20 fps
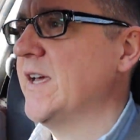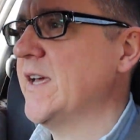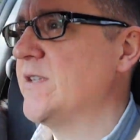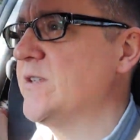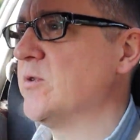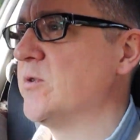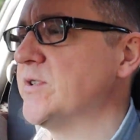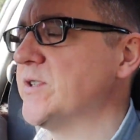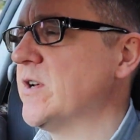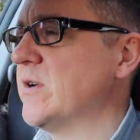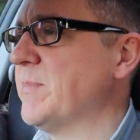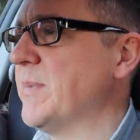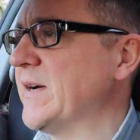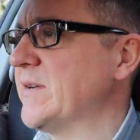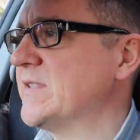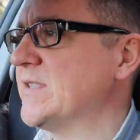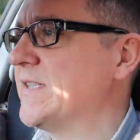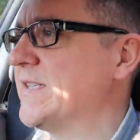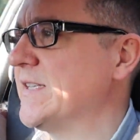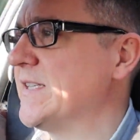is also
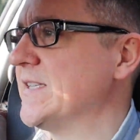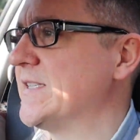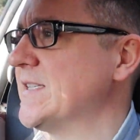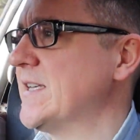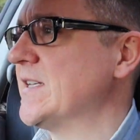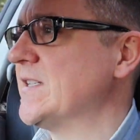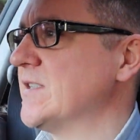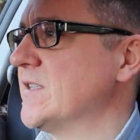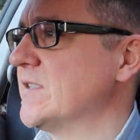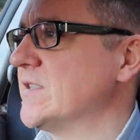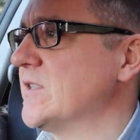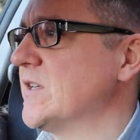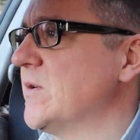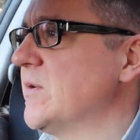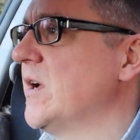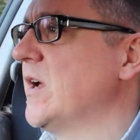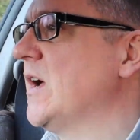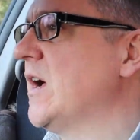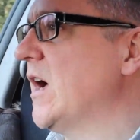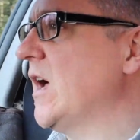mounted in the center.
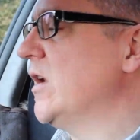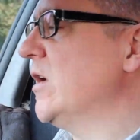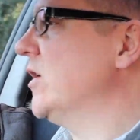So a